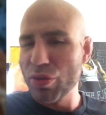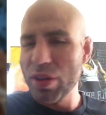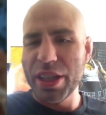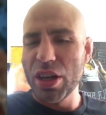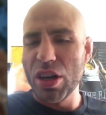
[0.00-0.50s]
I was
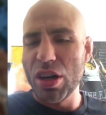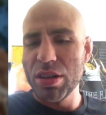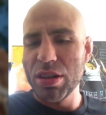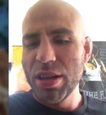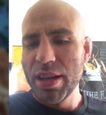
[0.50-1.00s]

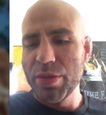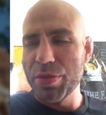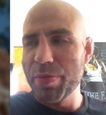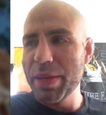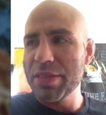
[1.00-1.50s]
young. It
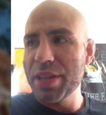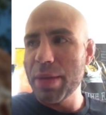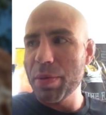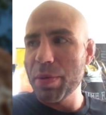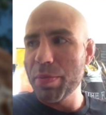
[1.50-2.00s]
was a big
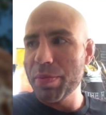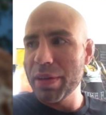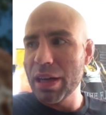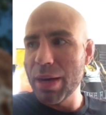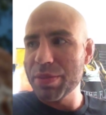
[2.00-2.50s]
step up in the
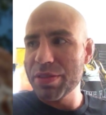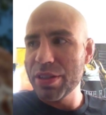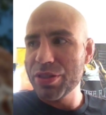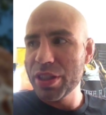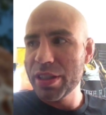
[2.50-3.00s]

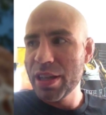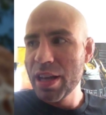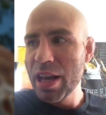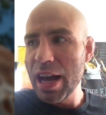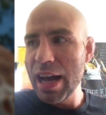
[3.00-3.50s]
competition.
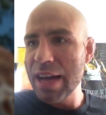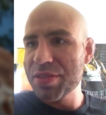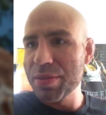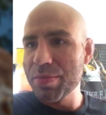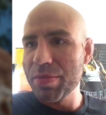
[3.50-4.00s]
I
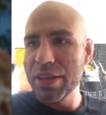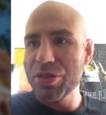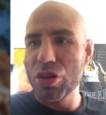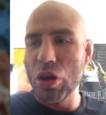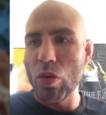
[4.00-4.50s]
had some
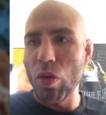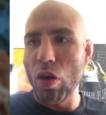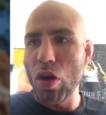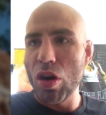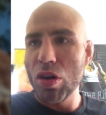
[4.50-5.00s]
things go
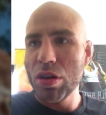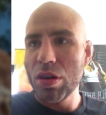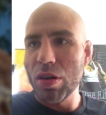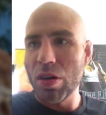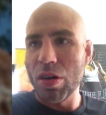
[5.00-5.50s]

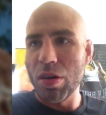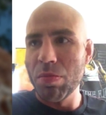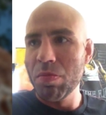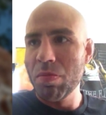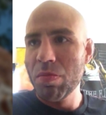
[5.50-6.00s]

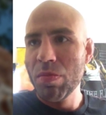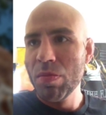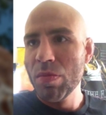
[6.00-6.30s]
wrong.